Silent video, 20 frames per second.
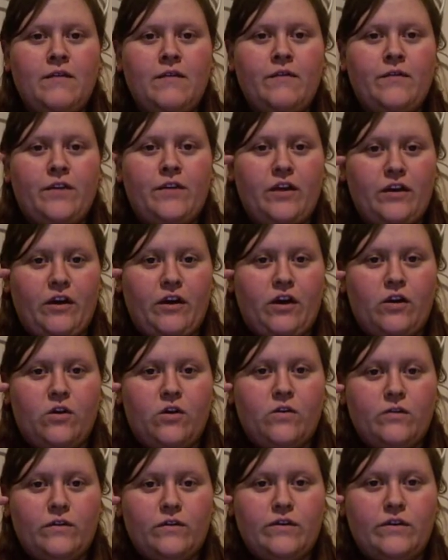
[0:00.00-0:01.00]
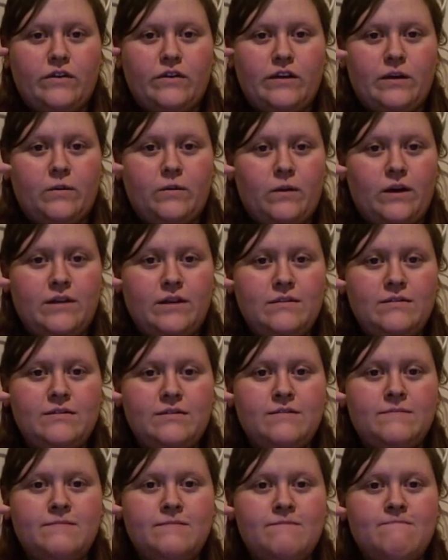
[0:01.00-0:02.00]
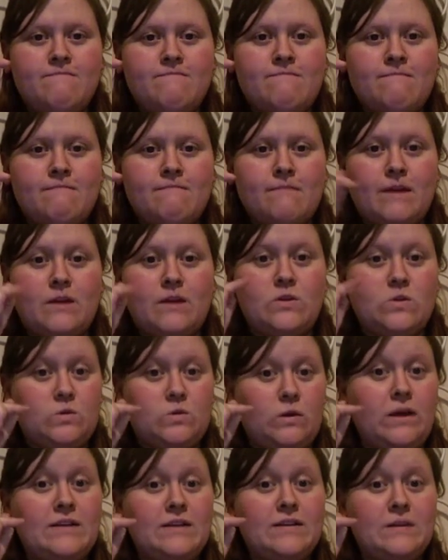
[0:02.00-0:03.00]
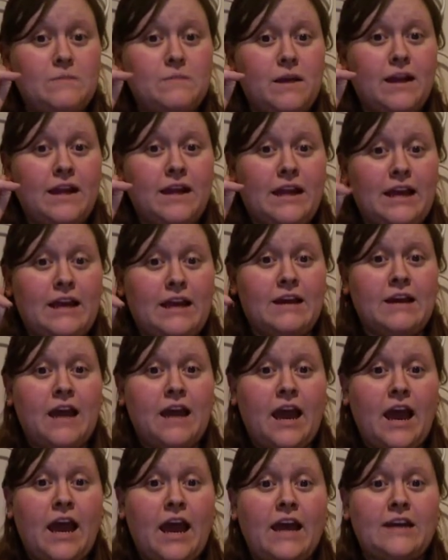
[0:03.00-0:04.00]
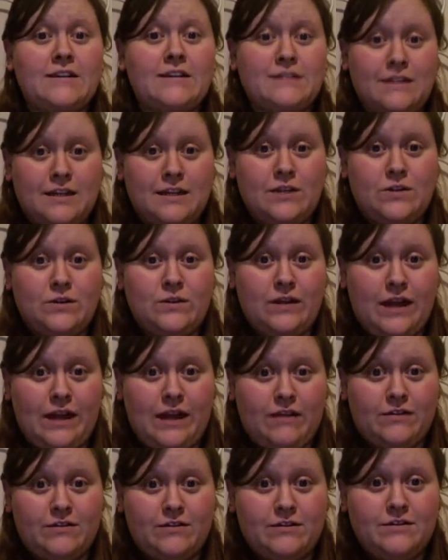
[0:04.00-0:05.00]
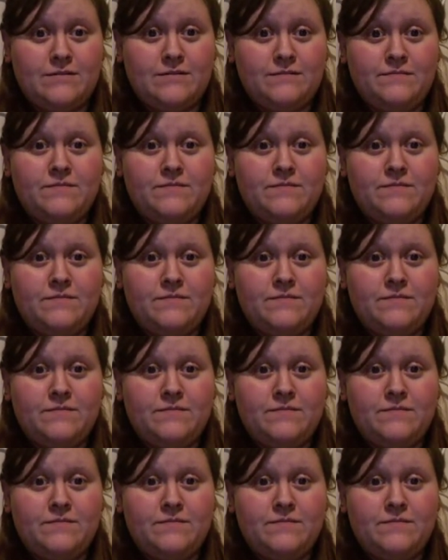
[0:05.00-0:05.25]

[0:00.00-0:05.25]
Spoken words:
The yarn over knit ones is twice as many as the knit two togethers.